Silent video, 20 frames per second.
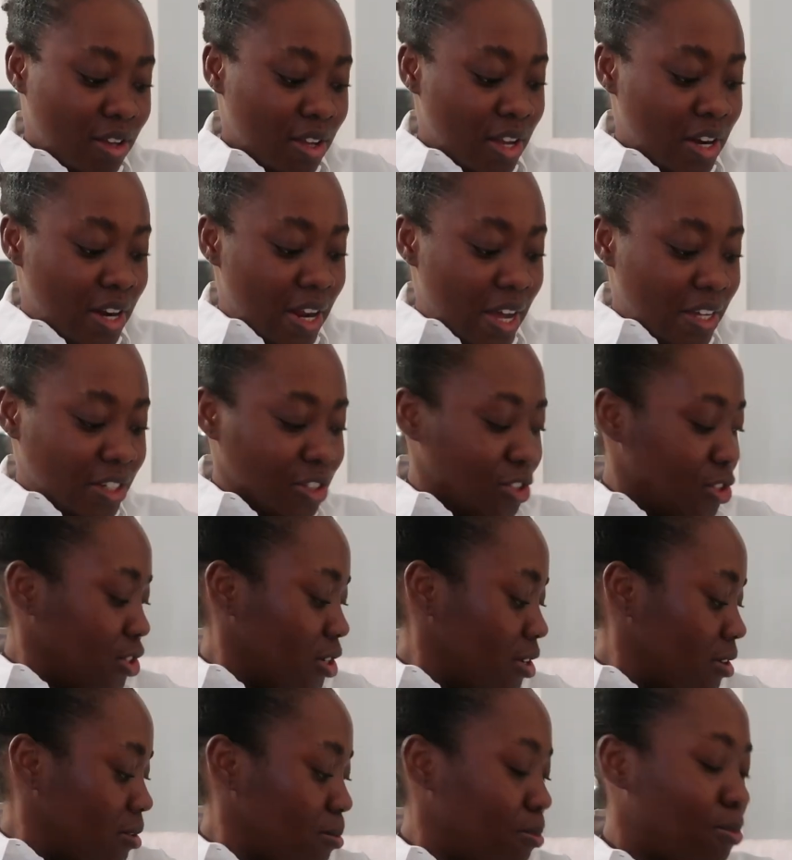nice
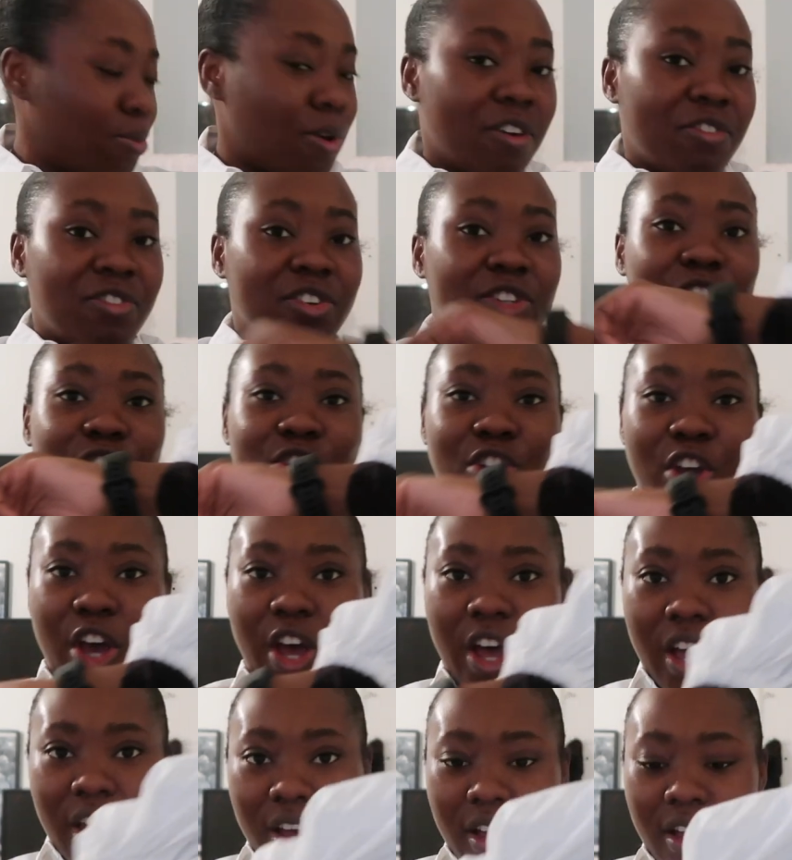puffer
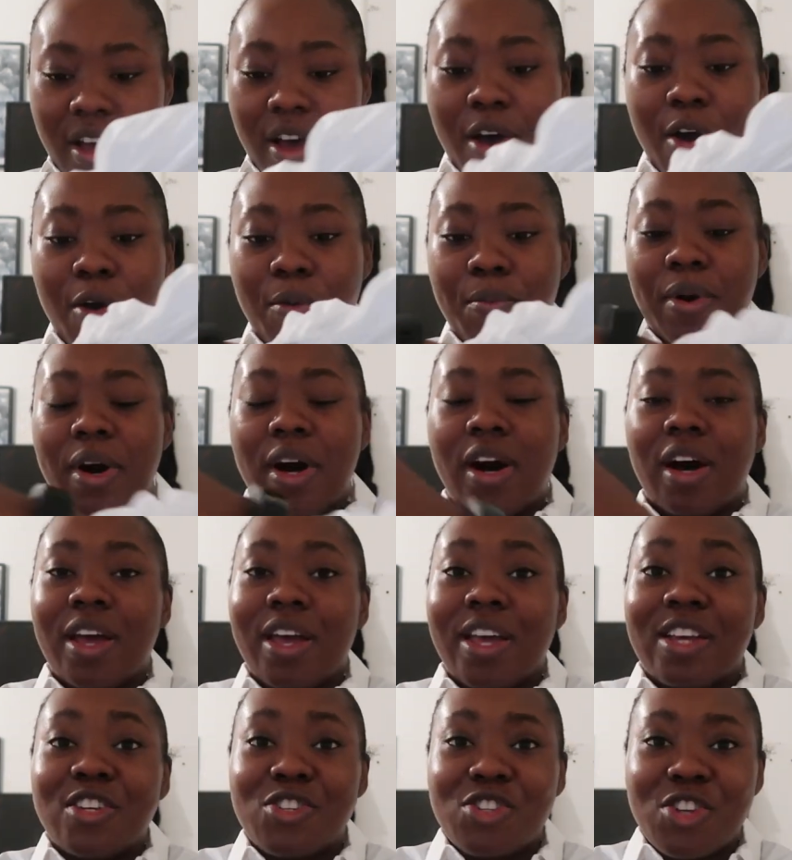shirt, but
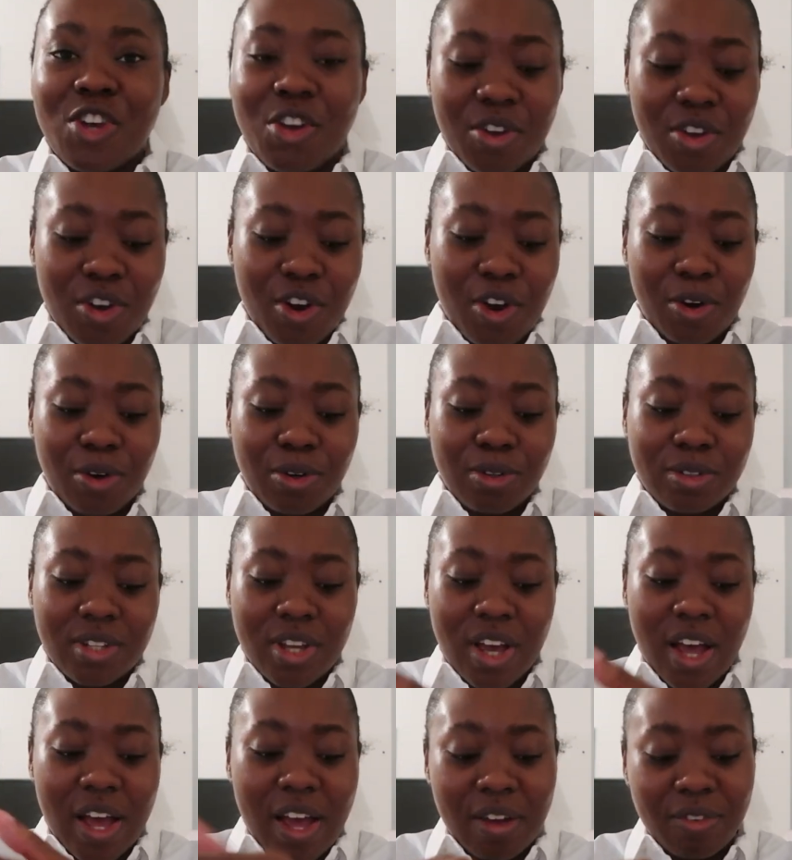it's so cold
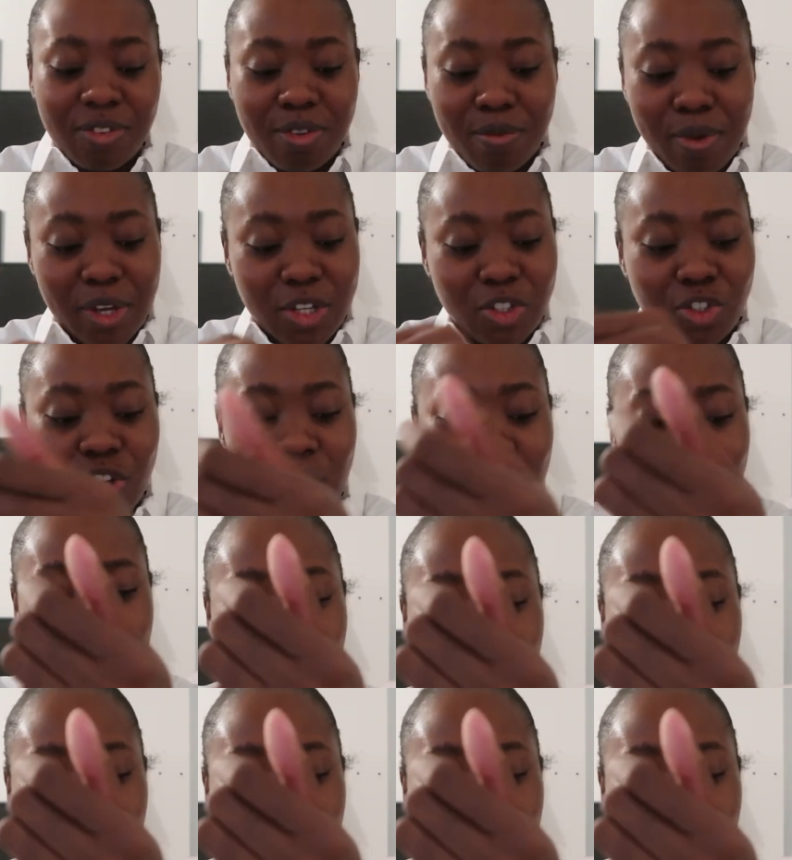I have to make sure I